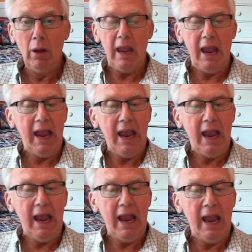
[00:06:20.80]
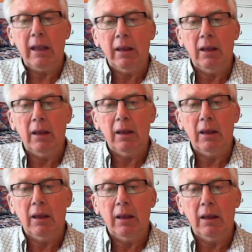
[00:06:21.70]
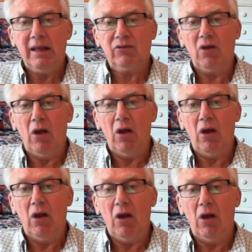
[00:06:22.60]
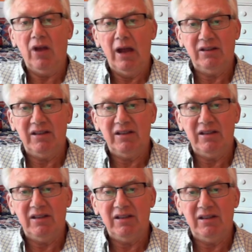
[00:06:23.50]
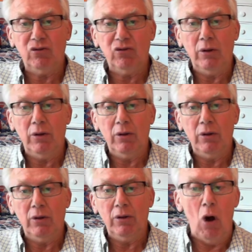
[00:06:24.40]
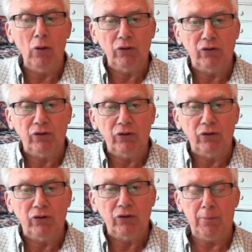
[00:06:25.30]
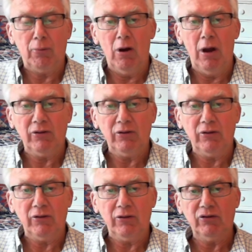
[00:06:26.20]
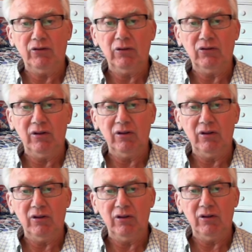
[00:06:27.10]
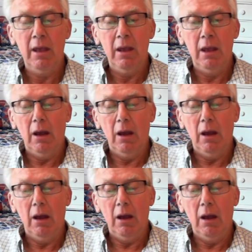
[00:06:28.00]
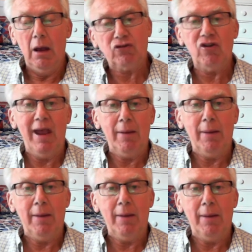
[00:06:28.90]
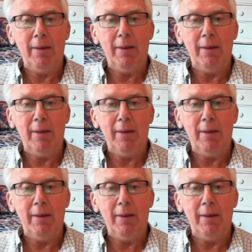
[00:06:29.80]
anything that gets a cost attached to it that's all the same is a process costing system. This chapter